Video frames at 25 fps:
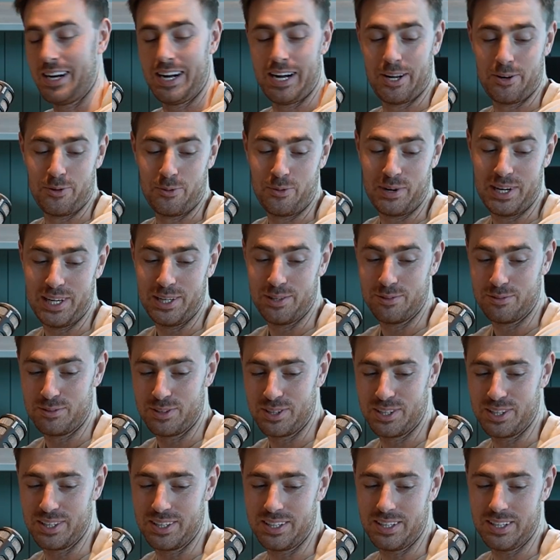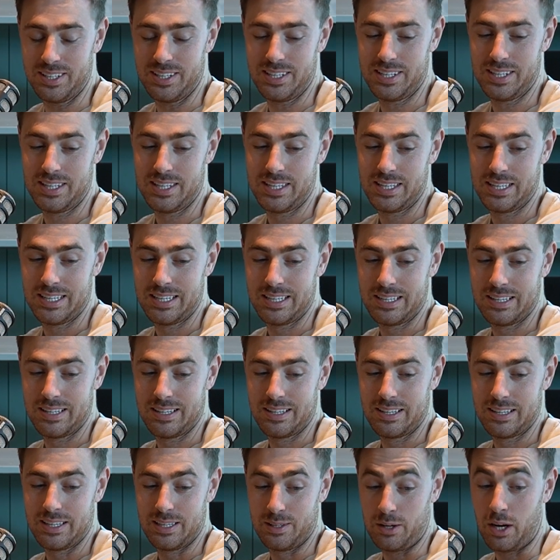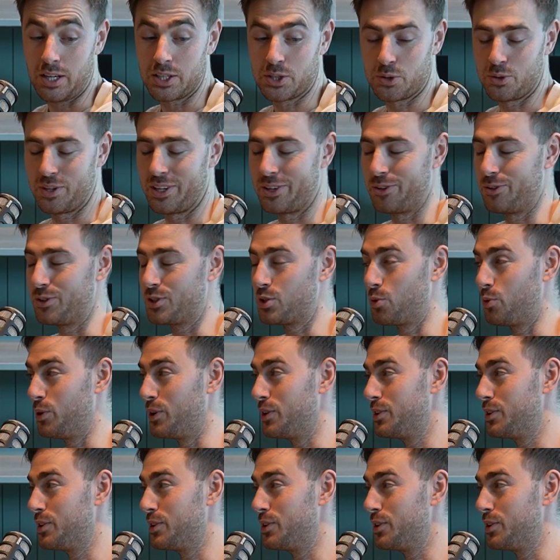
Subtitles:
I had a read of I saw that on Twitter